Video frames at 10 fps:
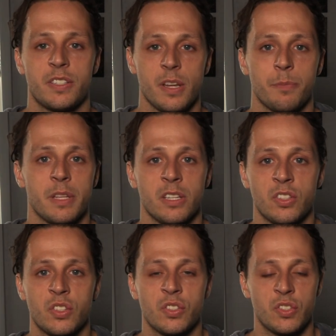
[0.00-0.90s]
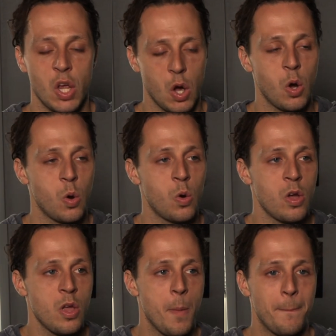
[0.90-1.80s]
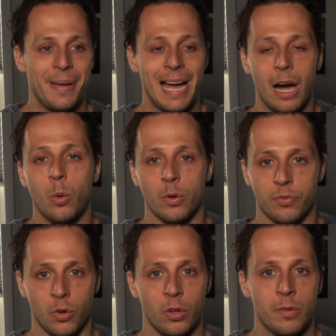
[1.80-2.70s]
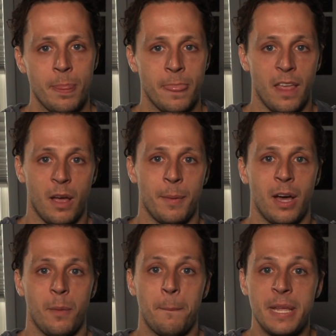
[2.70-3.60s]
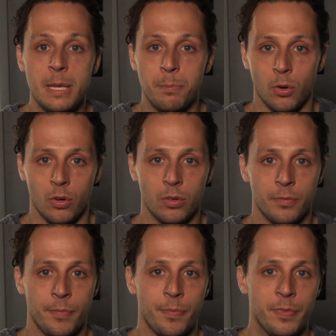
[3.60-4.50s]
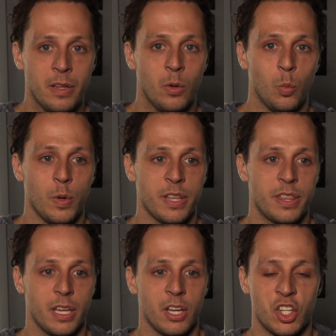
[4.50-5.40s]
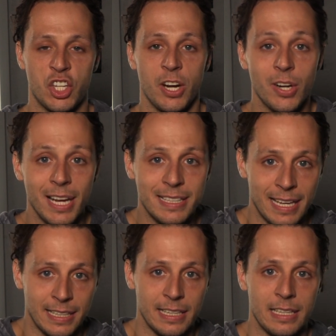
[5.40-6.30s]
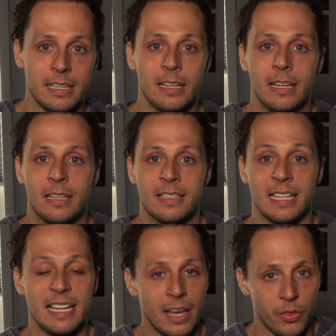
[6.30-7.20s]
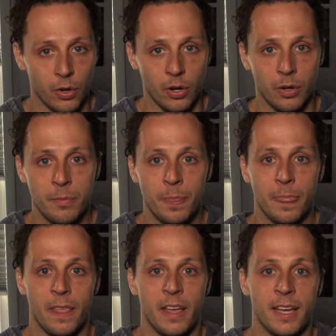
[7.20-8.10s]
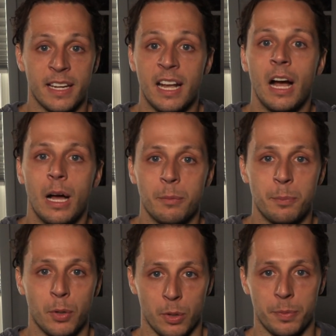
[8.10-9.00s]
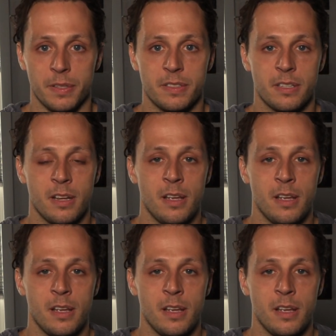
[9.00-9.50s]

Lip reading: something so powerful about people with a shared identity together and a common purpose.